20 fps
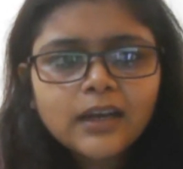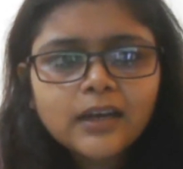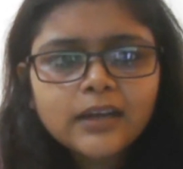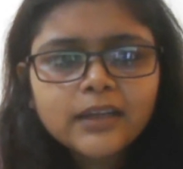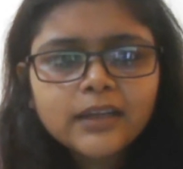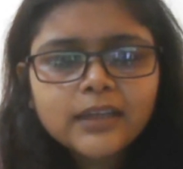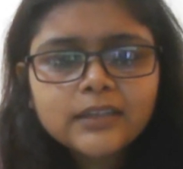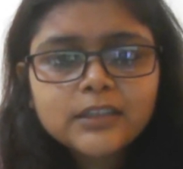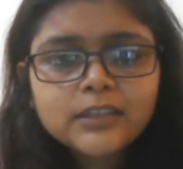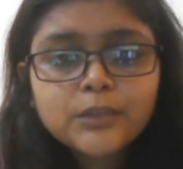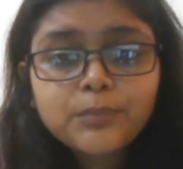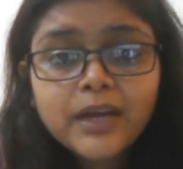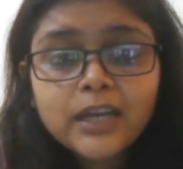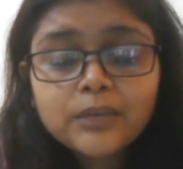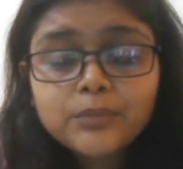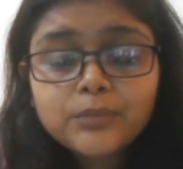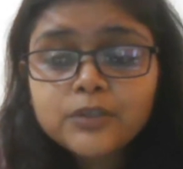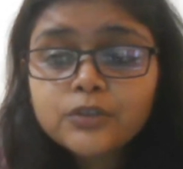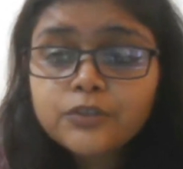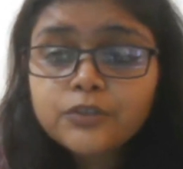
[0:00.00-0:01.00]
in
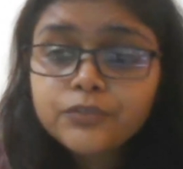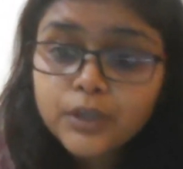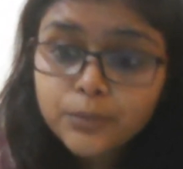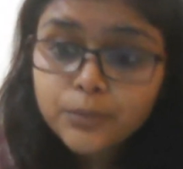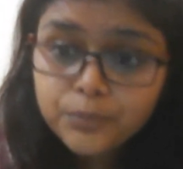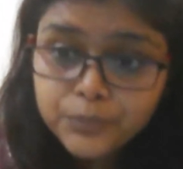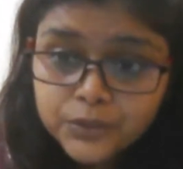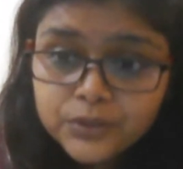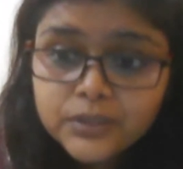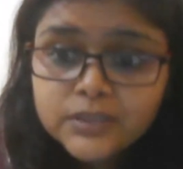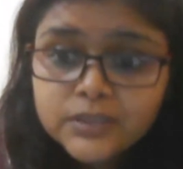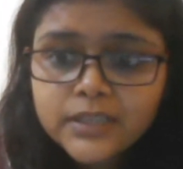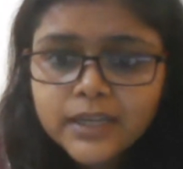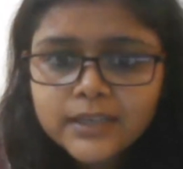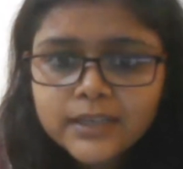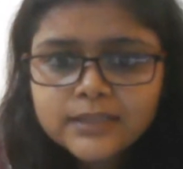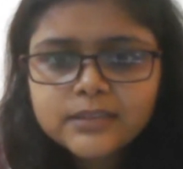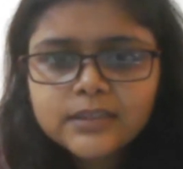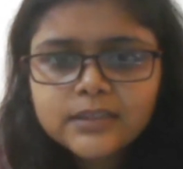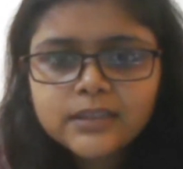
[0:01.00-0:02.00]
Department of Computer
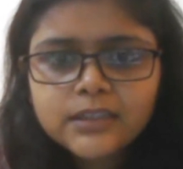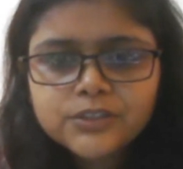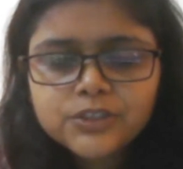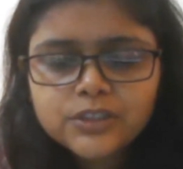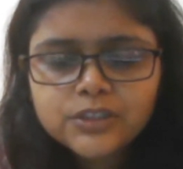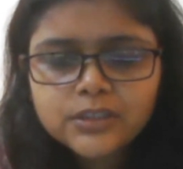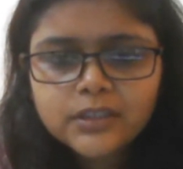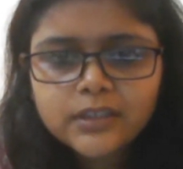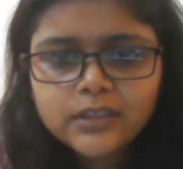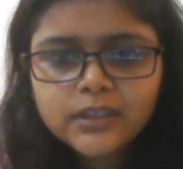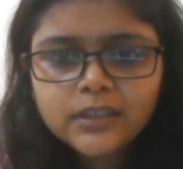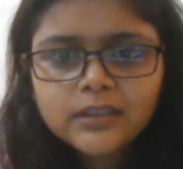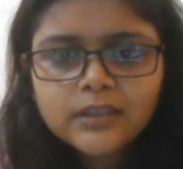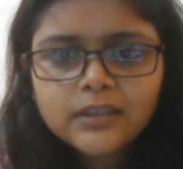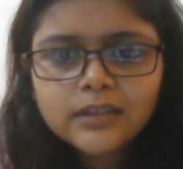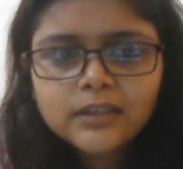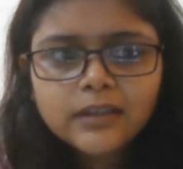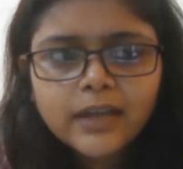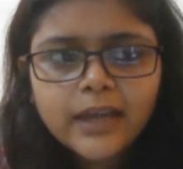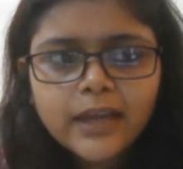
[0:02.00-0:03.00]
Science and Engineering
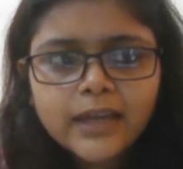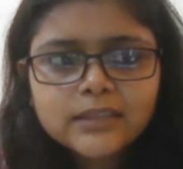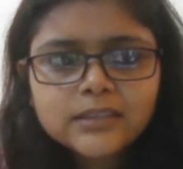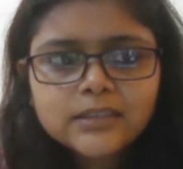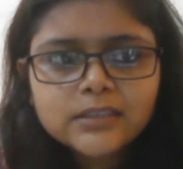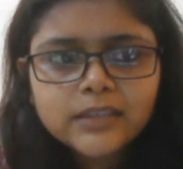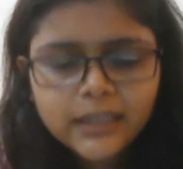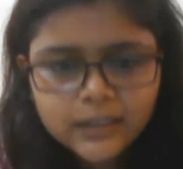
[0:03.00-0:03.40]
at